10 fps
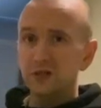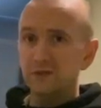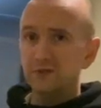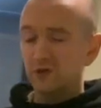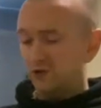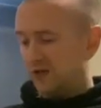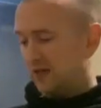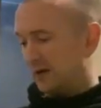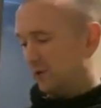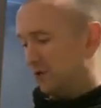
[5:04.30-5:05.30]
after 3
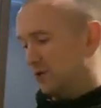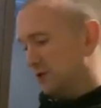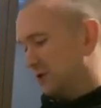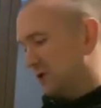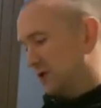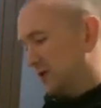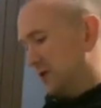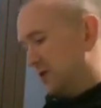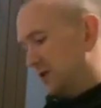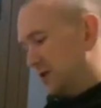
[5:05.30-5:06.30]
hours,
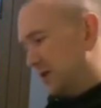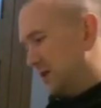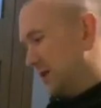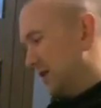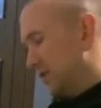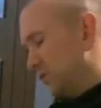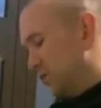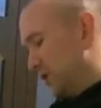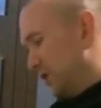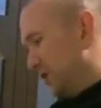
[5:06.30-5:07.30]
it
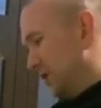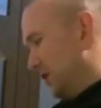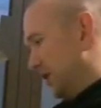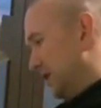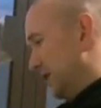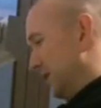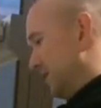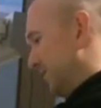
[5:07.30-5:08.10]
will